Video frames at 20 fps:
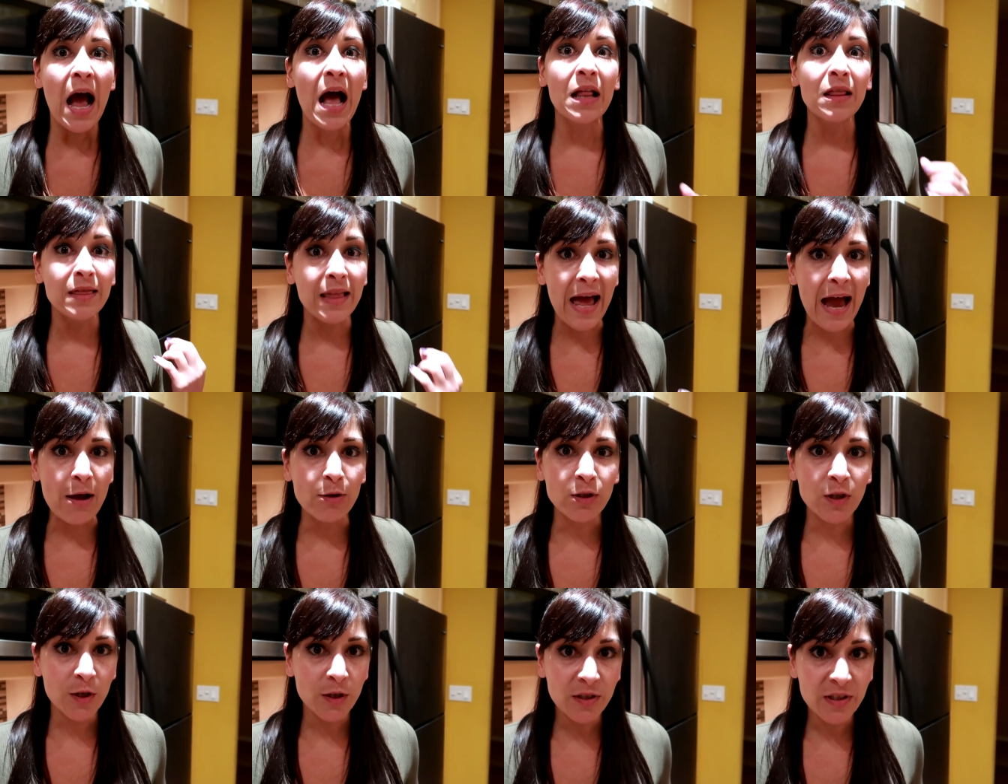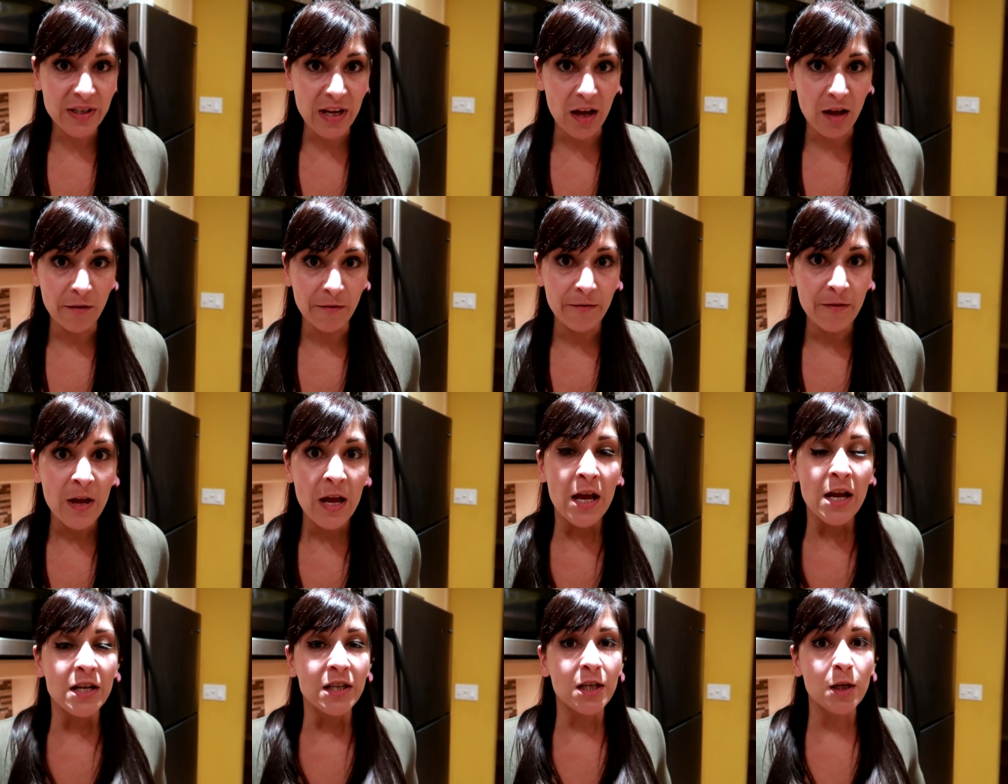allows herself
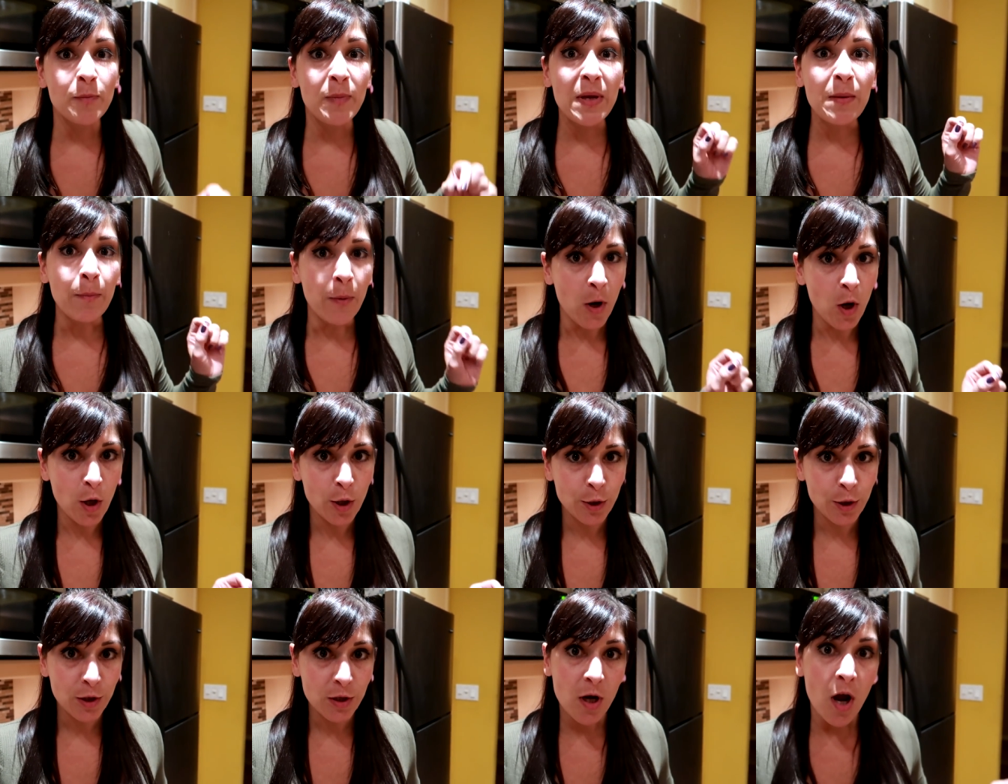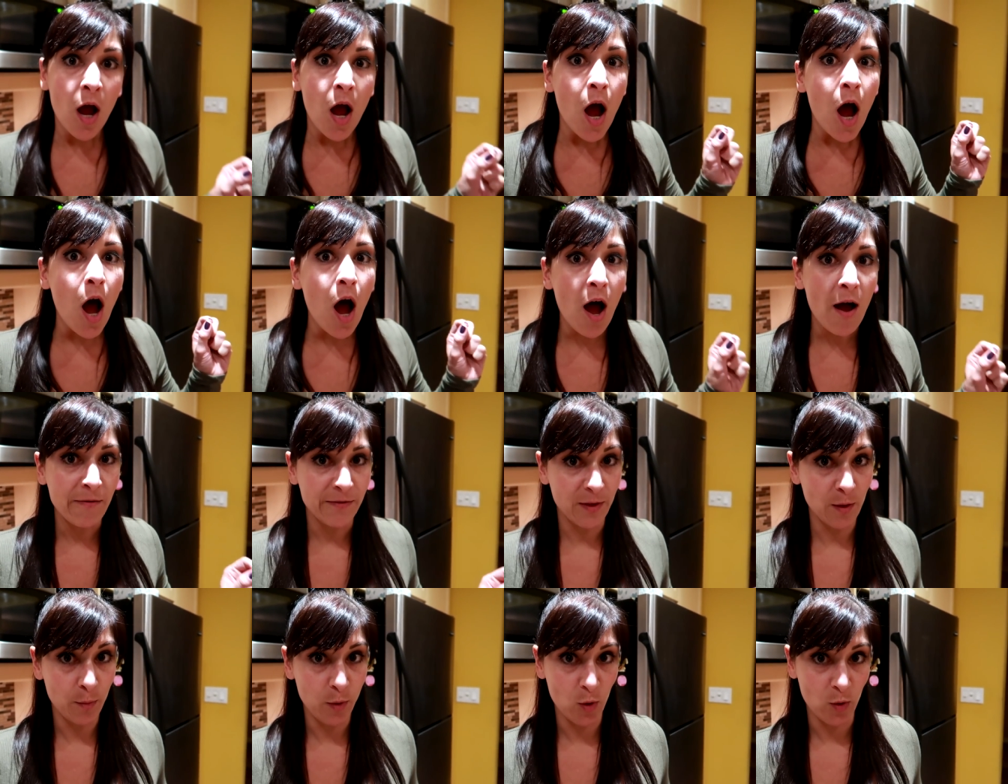to be pushed
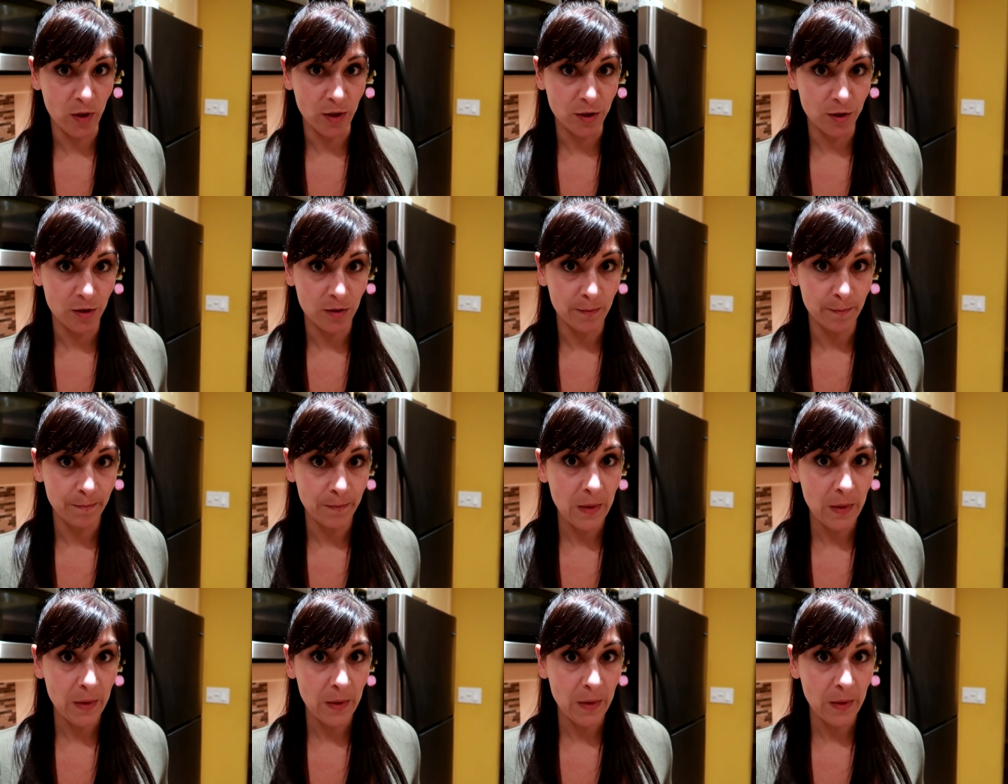off the porch.